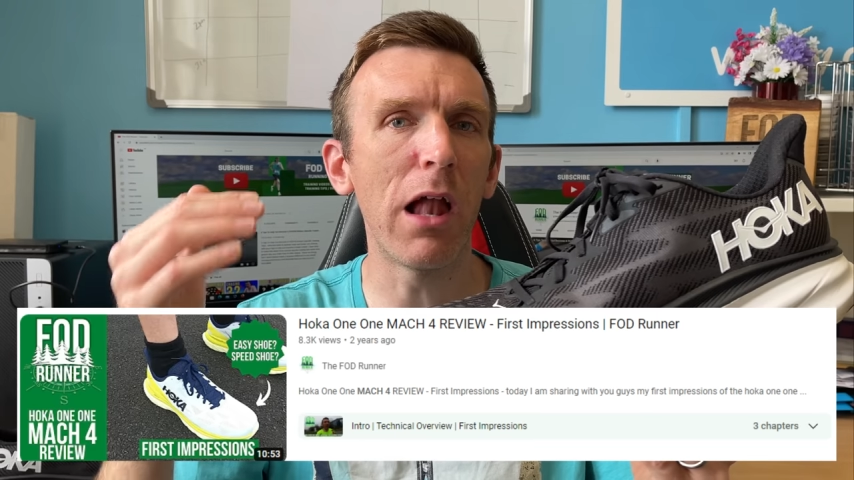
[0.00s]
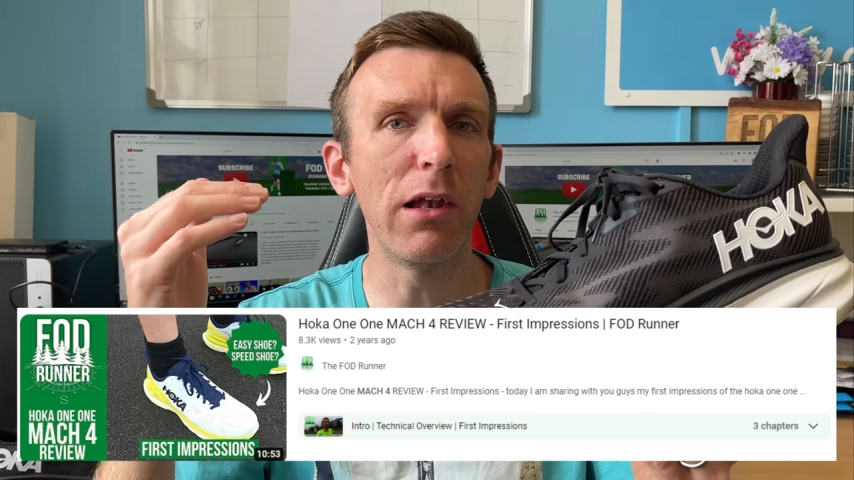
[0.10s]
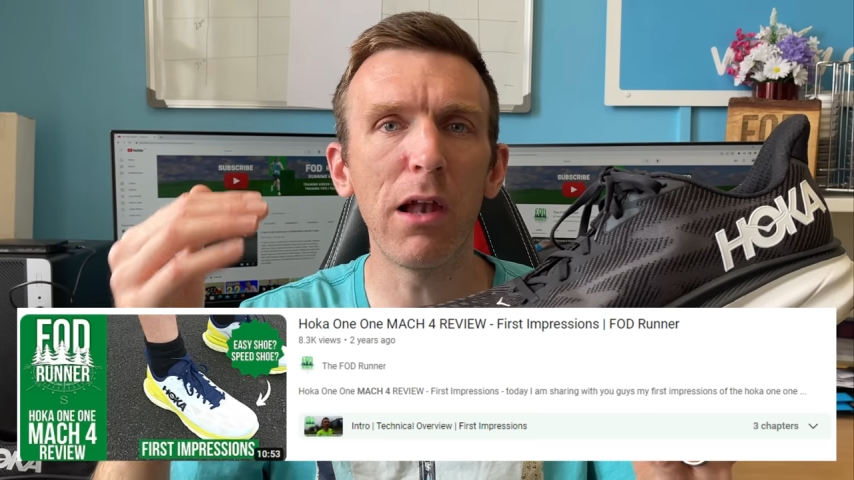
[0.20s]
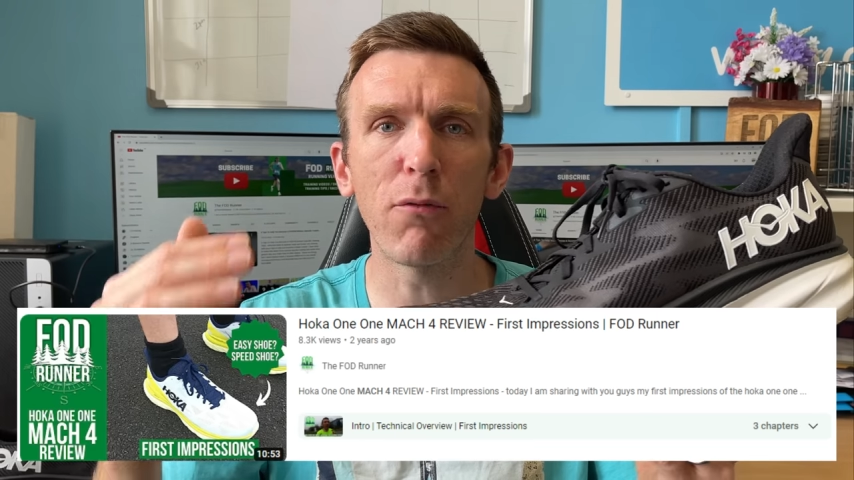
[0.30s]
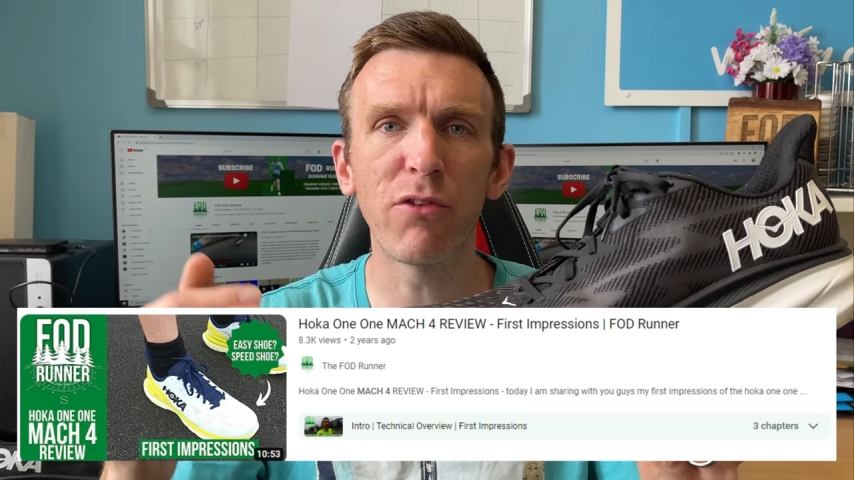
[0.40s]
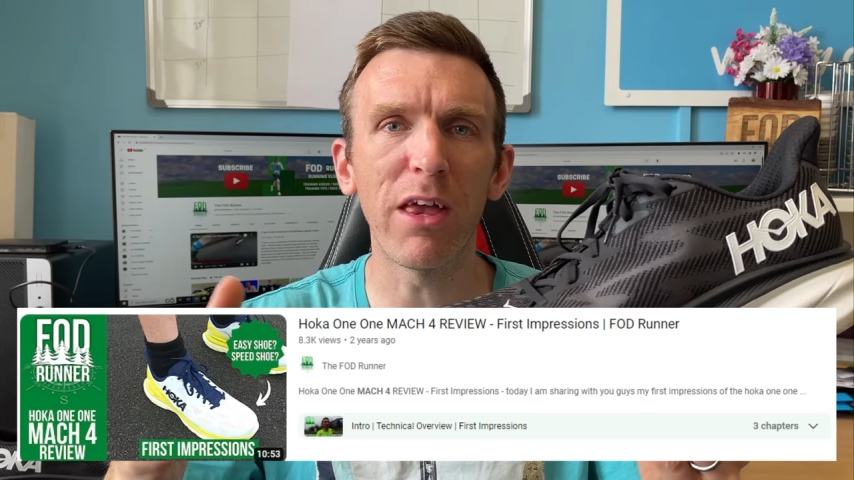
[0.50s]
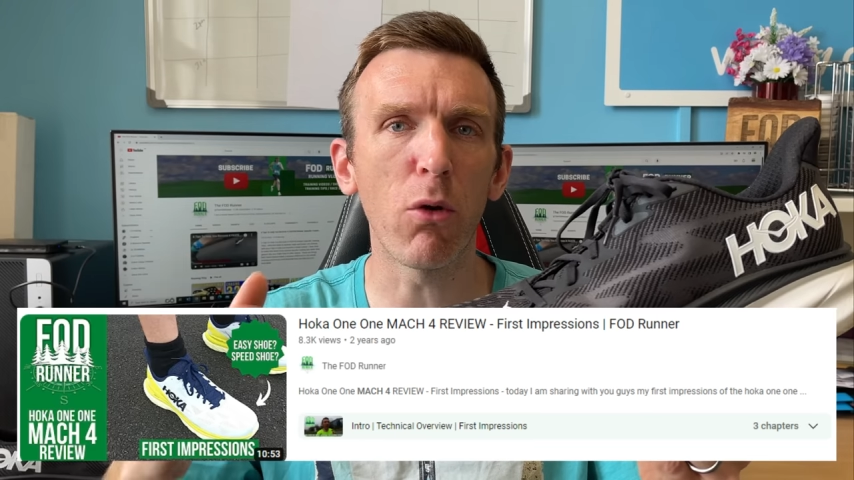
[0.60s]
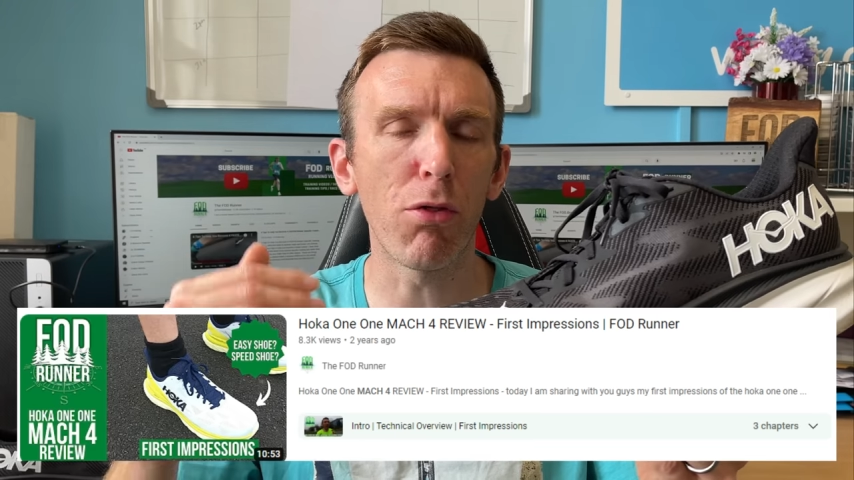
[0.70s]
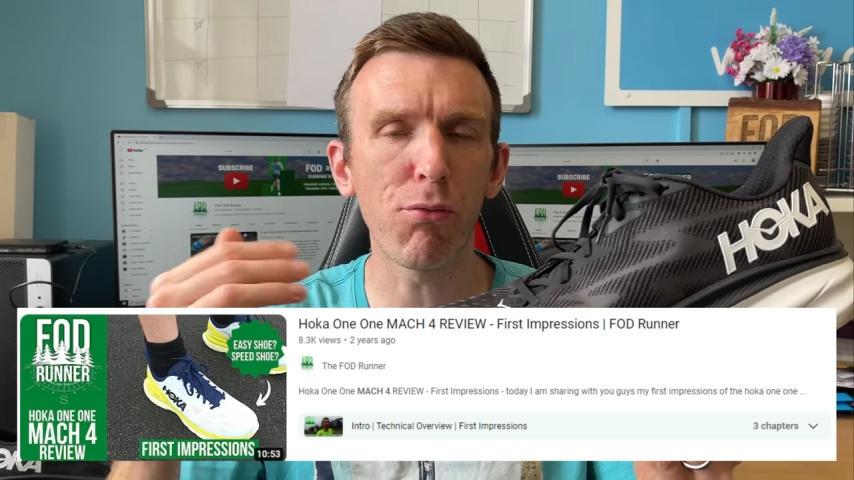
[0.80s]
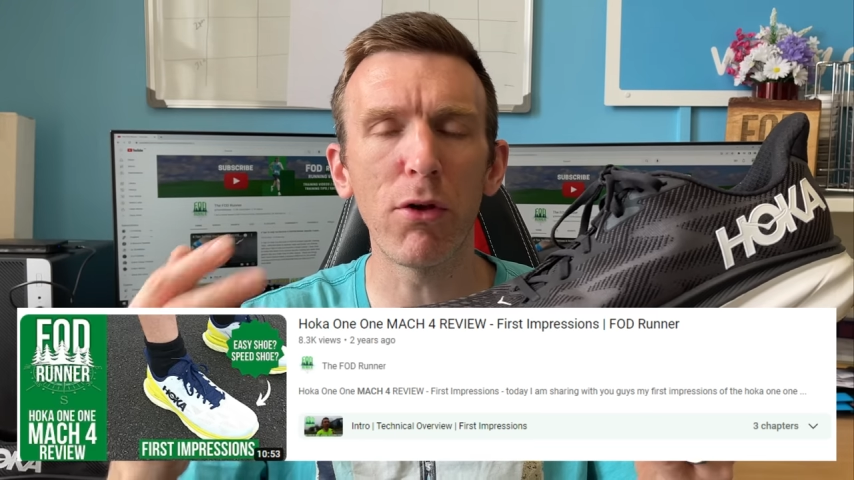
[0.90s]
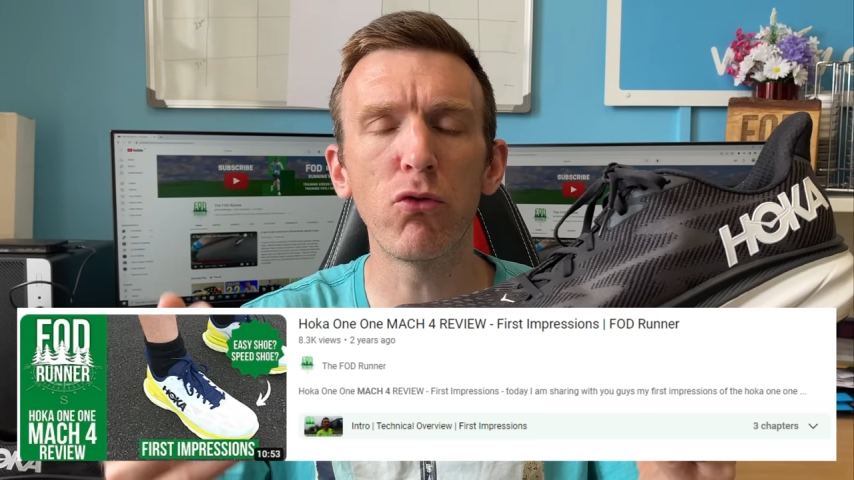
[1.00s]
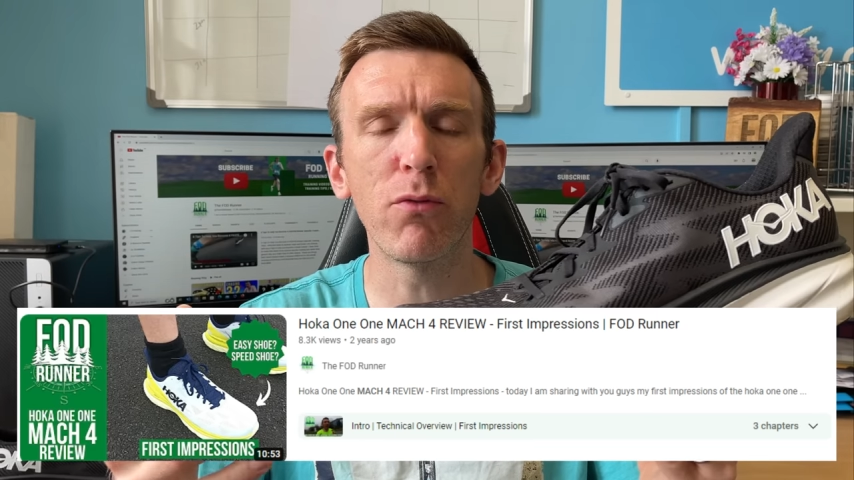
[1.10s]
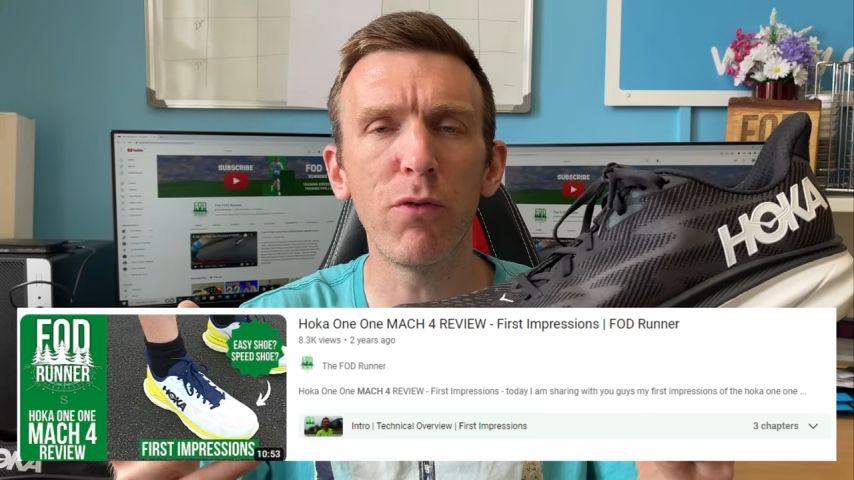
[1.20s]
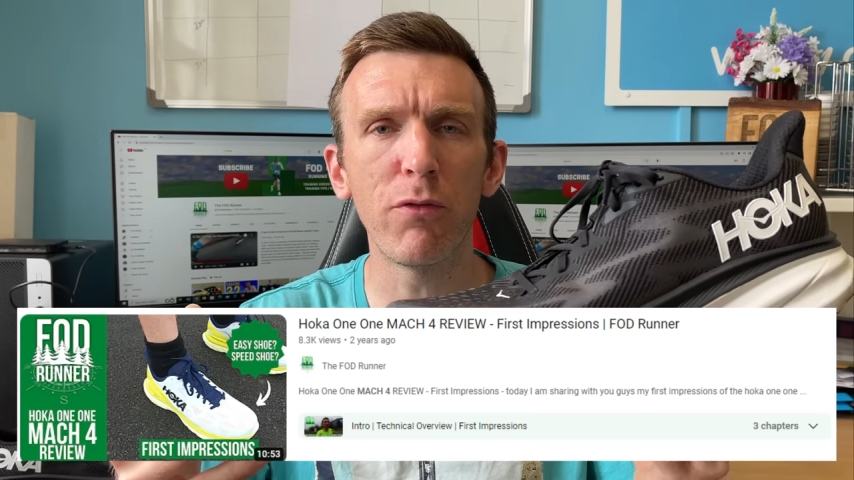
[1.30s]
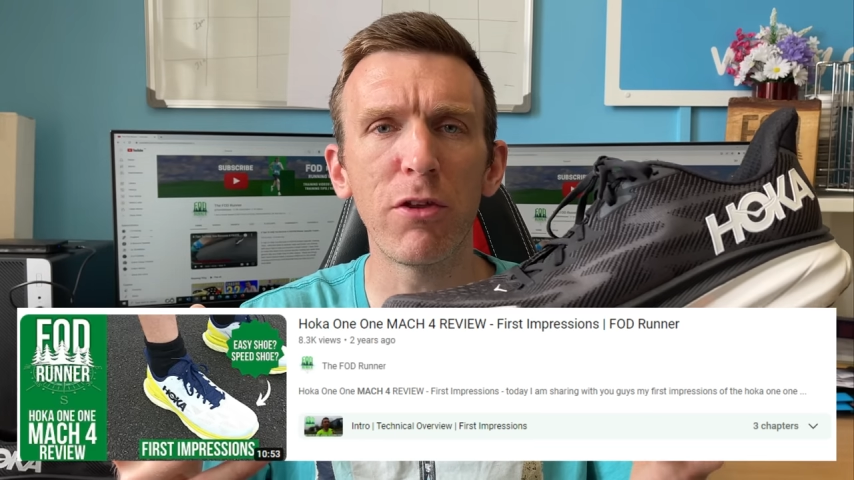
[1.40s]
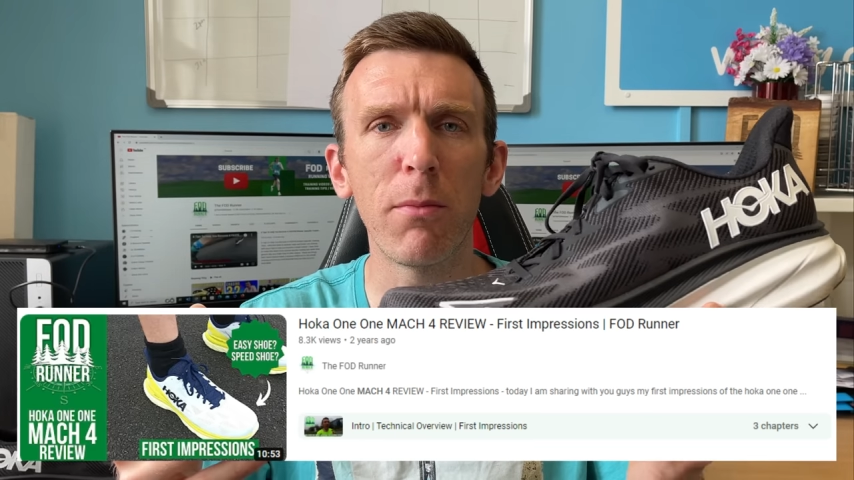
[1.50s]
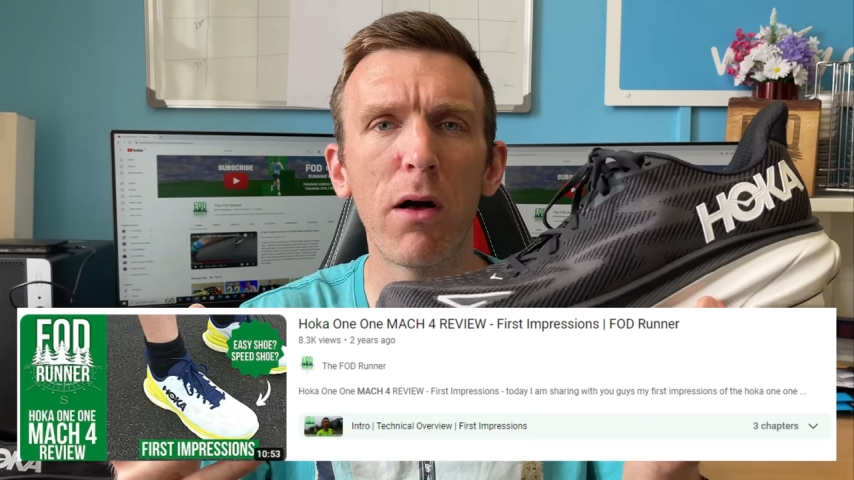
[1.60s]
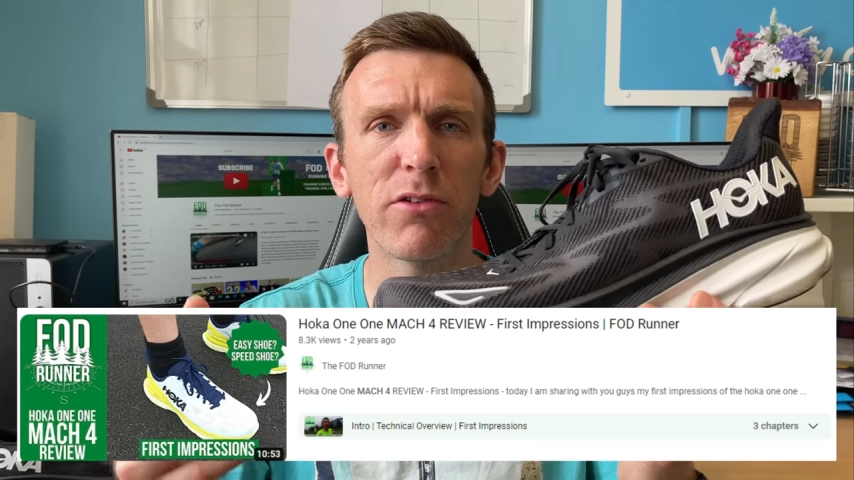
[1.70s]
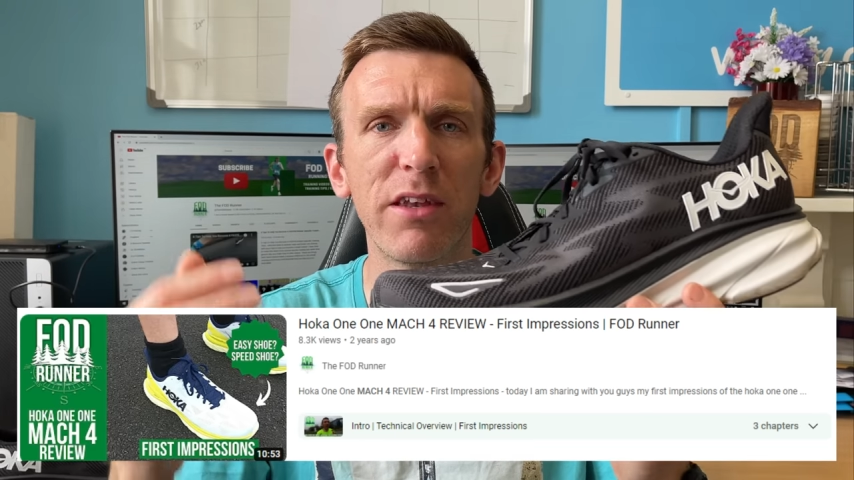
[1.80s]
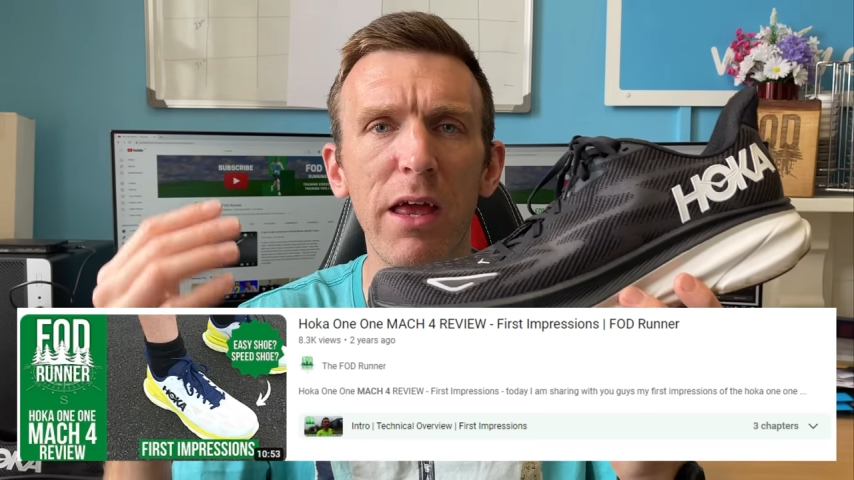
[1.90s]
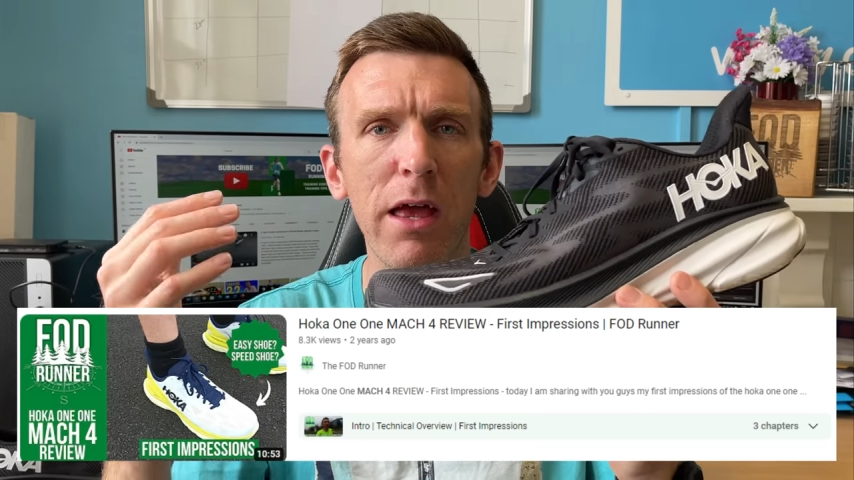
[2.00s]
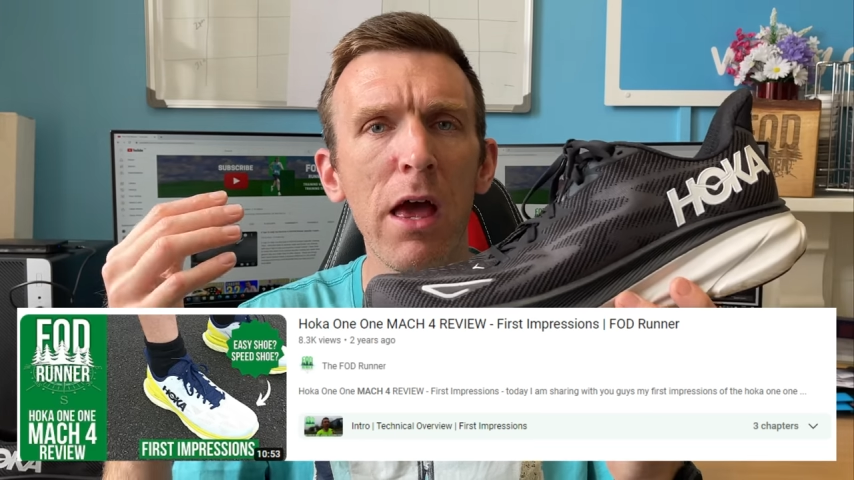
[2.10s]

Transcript: Loved it, got 350 miles in it.